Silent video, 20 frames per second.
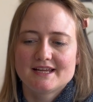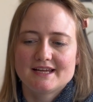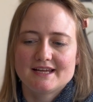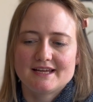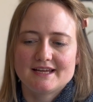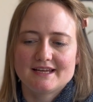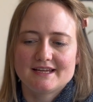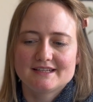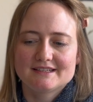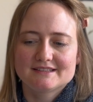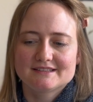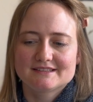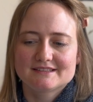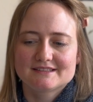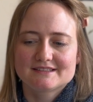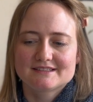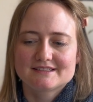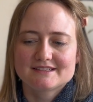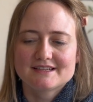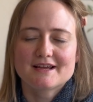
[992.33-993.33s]

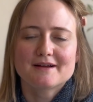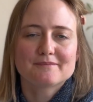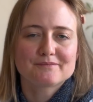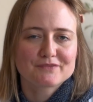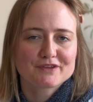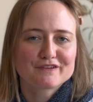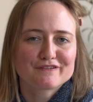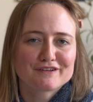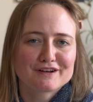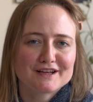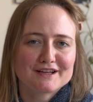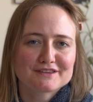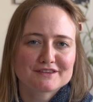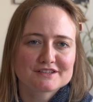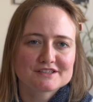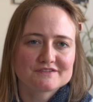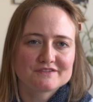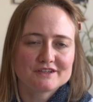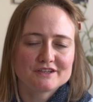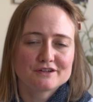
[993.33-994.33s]
And yeah, if you like
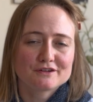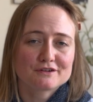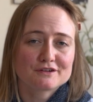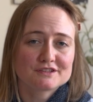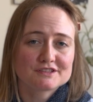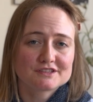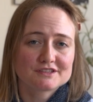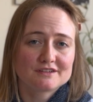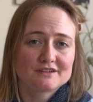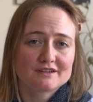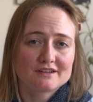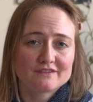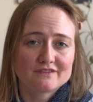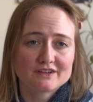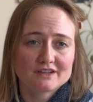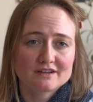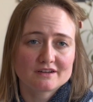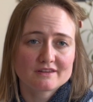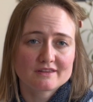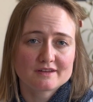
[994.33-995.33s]
this video, consider
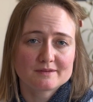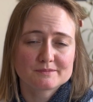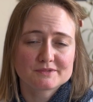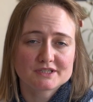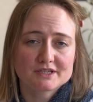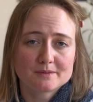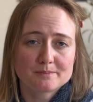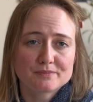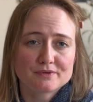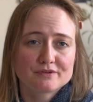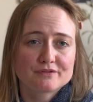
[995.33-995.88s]
giving it a thumbs up.